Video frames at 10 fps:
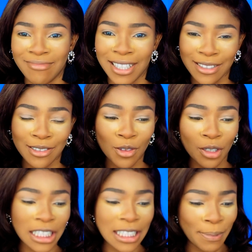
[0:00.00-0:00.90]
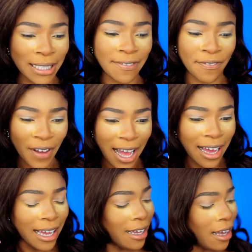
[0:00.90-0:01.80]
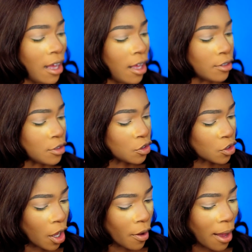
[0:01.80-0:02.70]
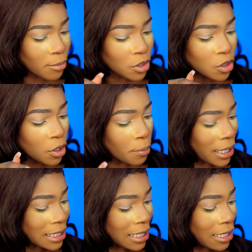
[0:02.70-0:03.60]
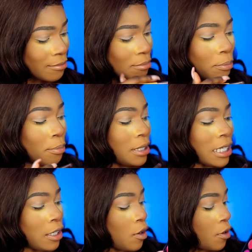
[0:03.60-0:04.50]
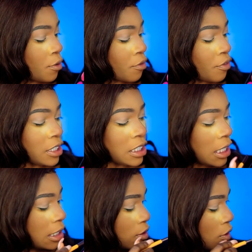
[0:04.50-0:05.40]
They did not specify, so I'm just gonna mix in basically all the green shades.